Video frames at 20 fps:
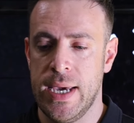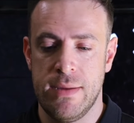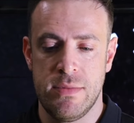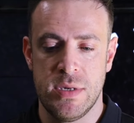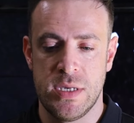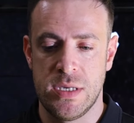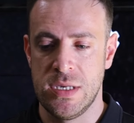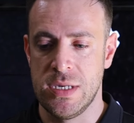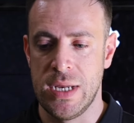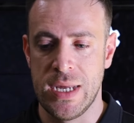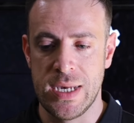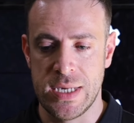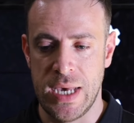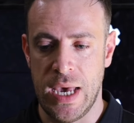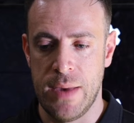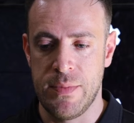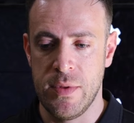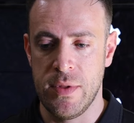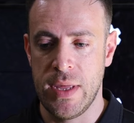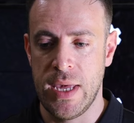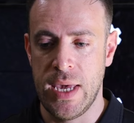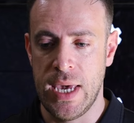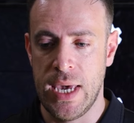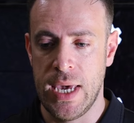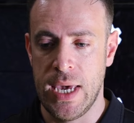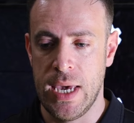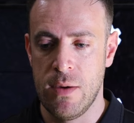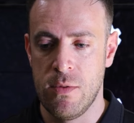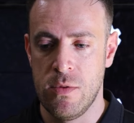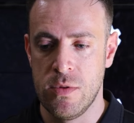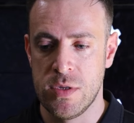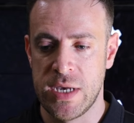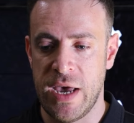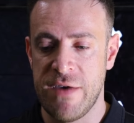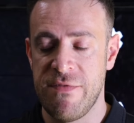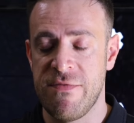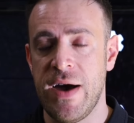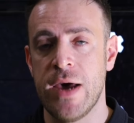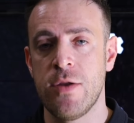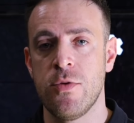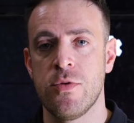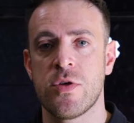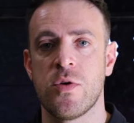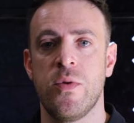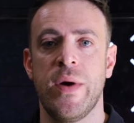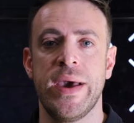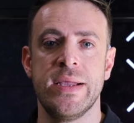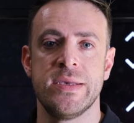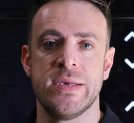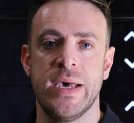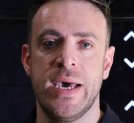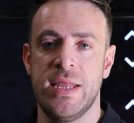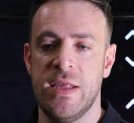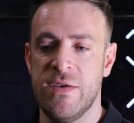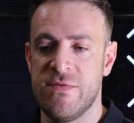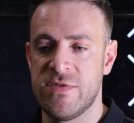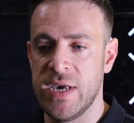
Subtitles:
just as an example here, we'll say Far North Queensland.